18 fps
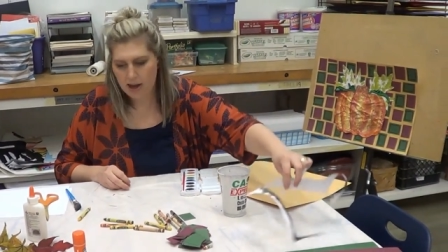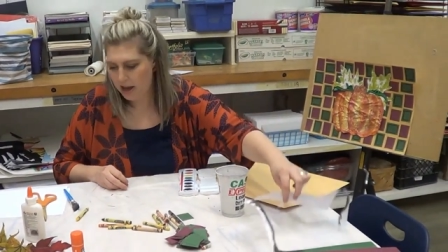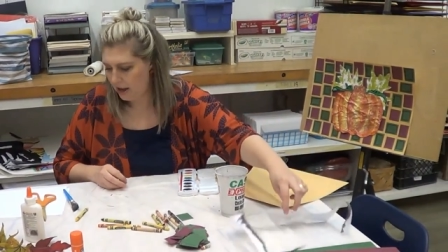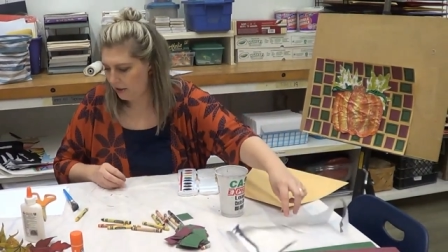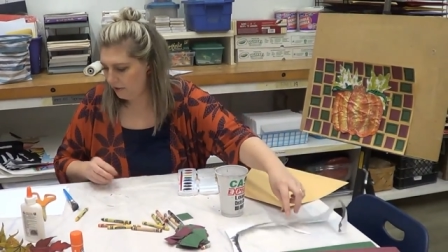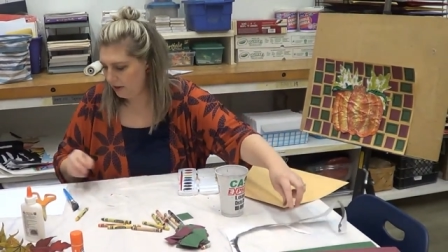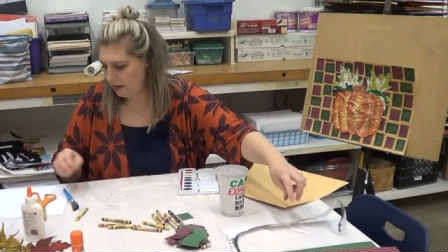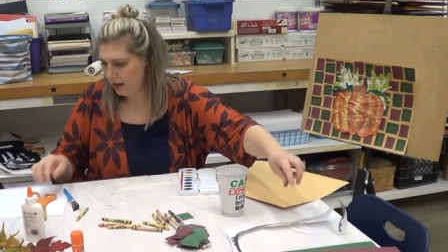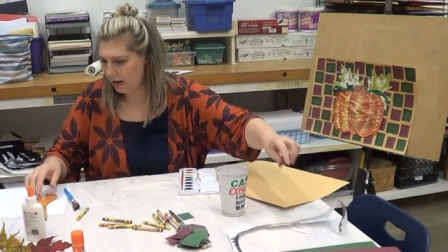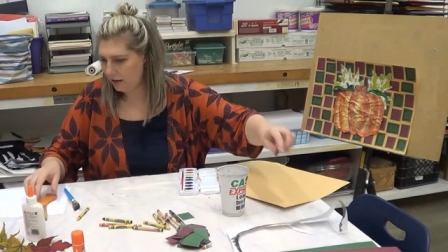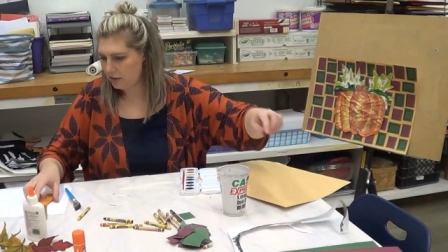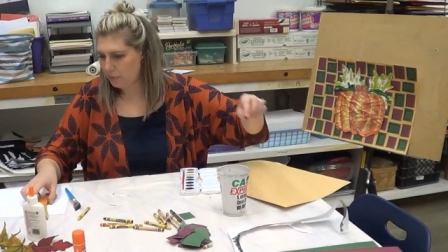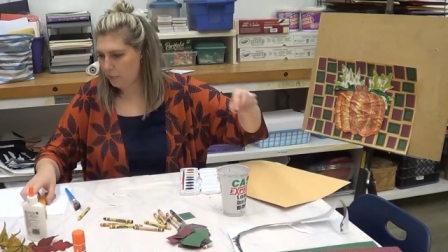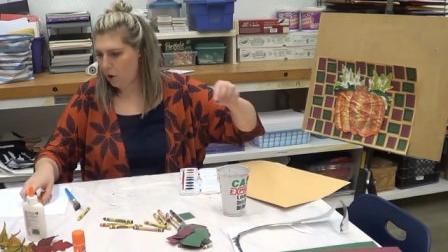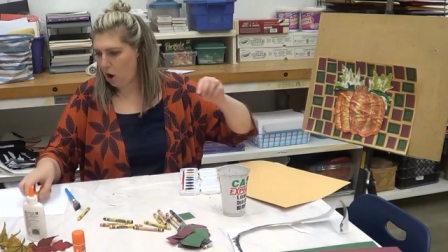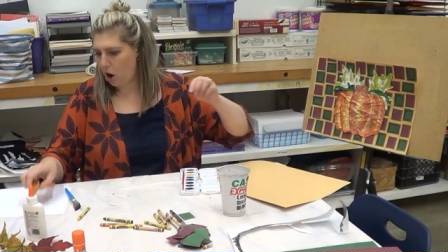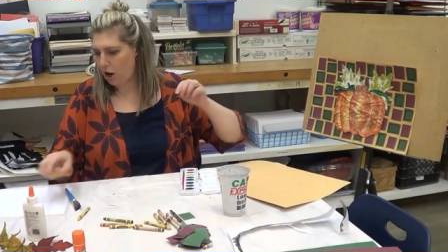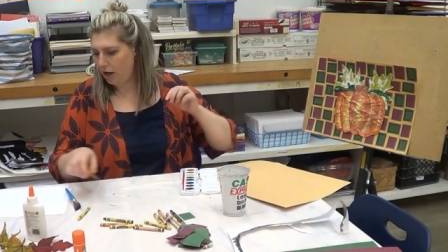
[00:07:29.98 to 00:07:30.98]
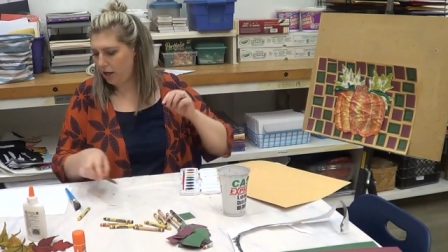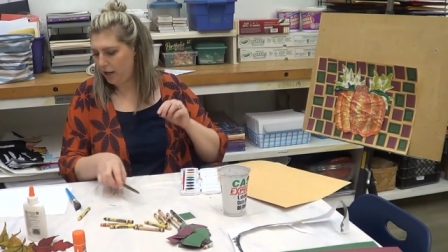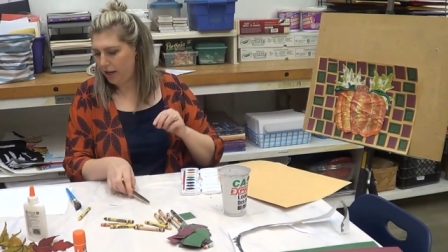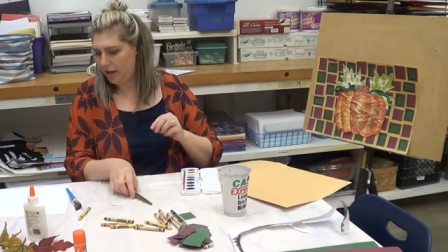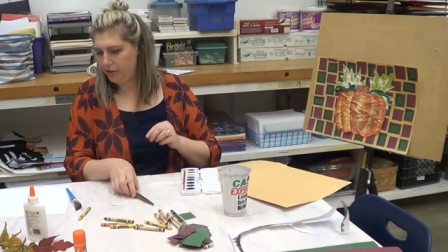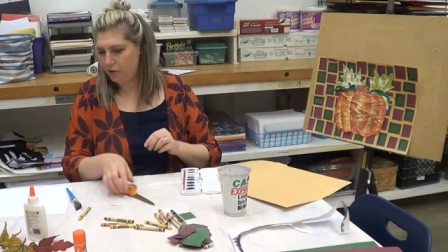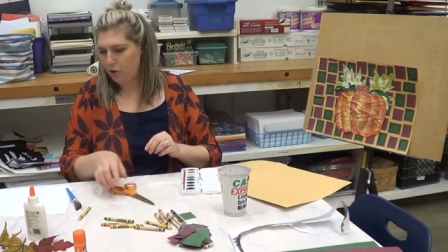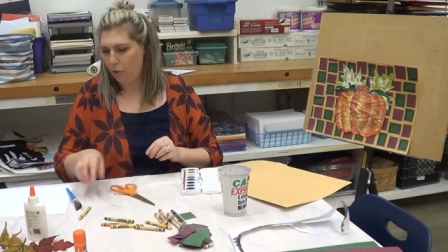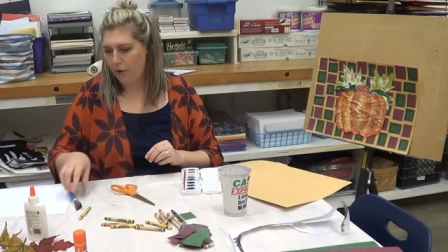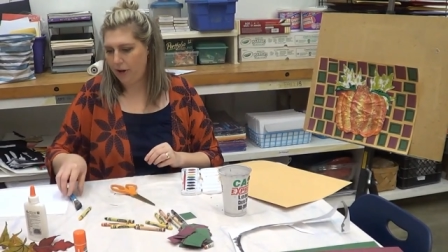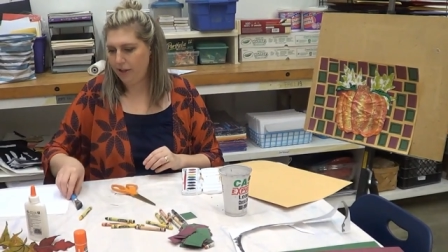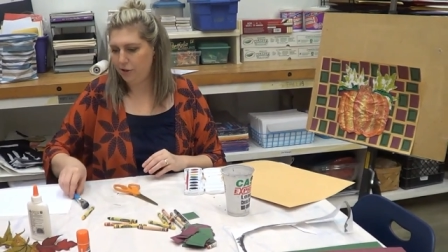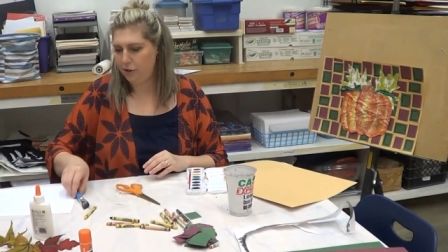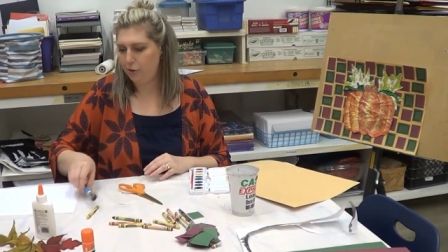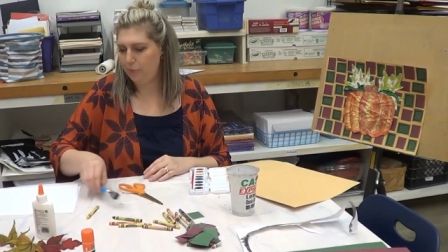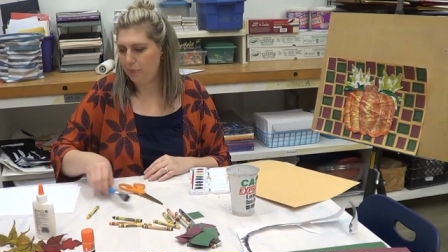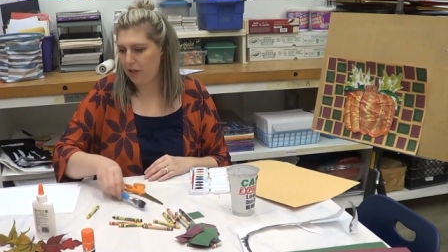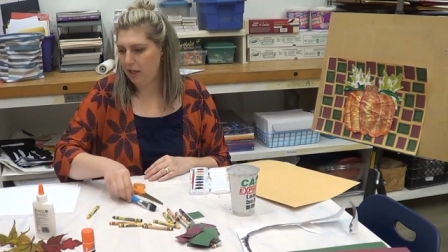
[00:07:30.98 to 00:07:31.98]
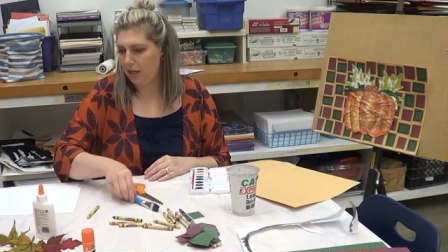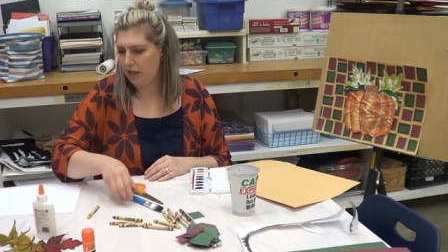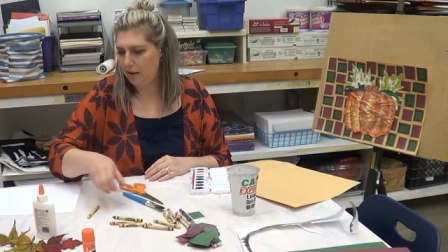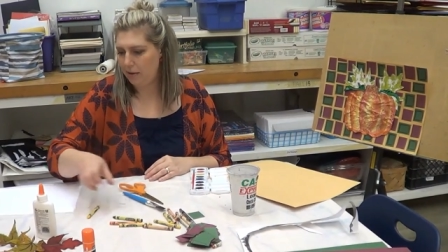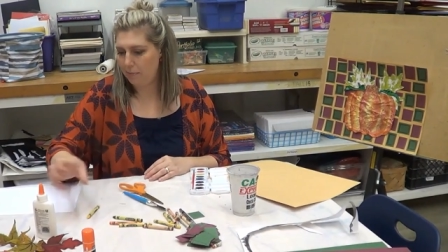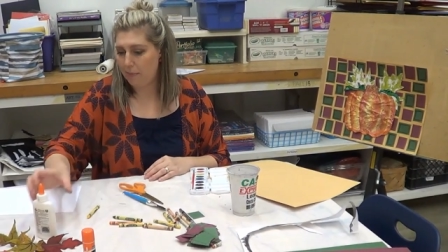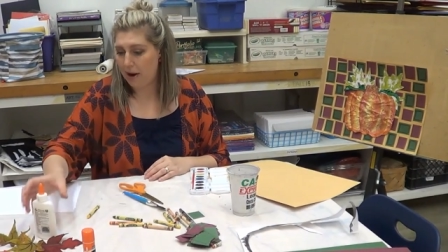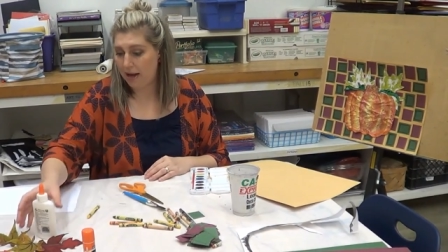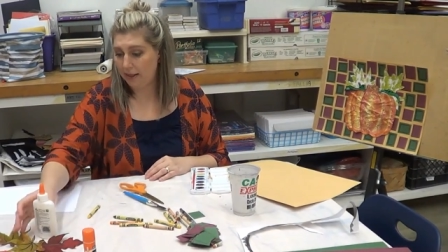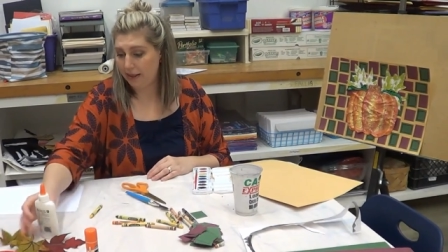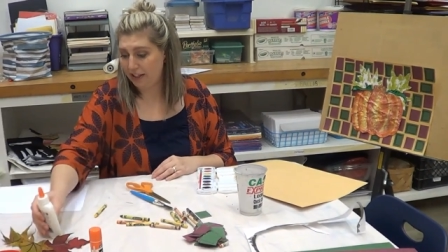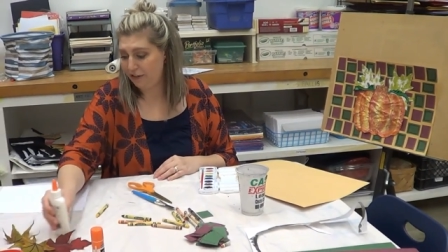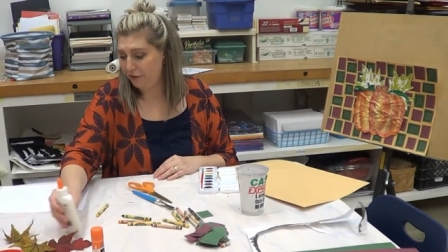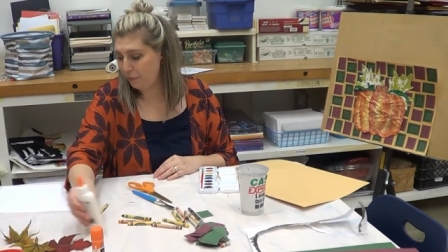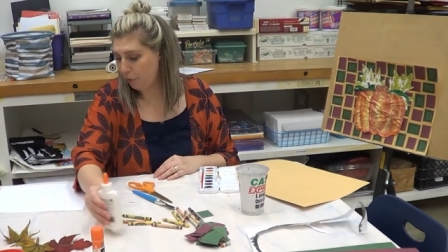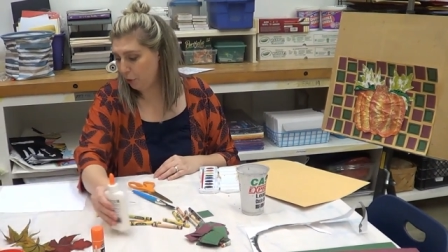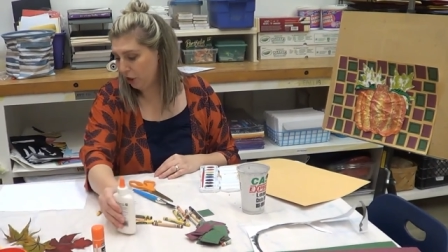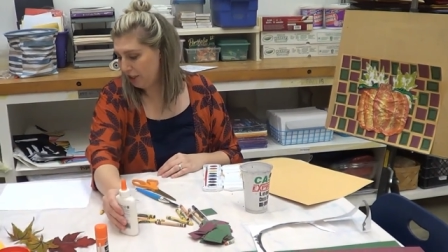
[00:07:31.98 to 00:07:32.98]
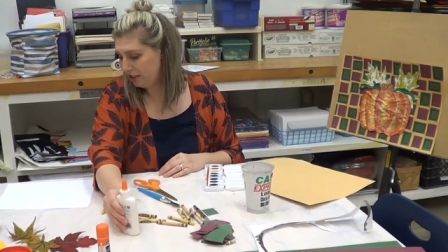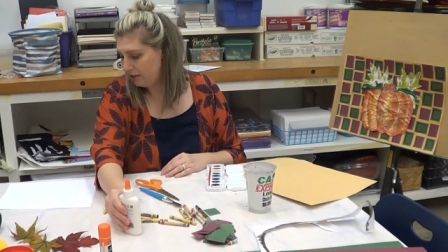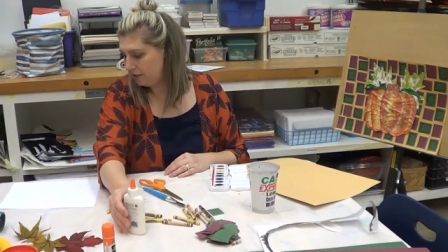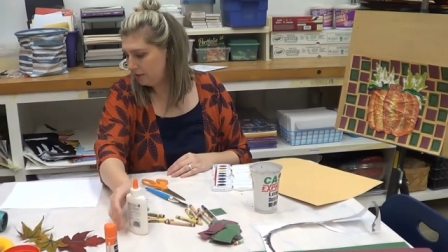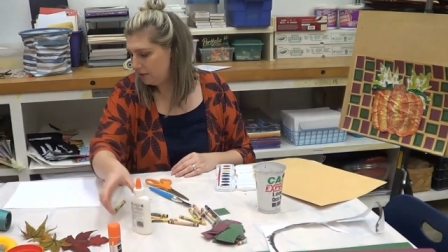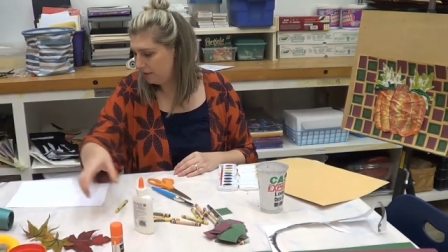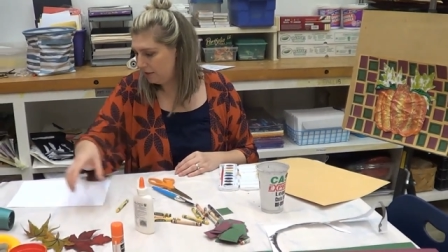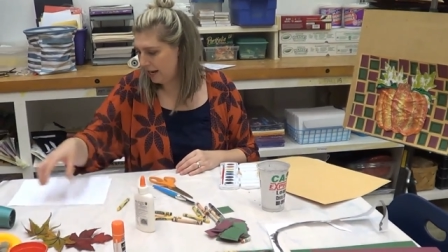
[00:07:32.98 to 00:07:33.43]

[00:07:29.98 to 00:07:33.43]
And the next part is going to be my leaf prints.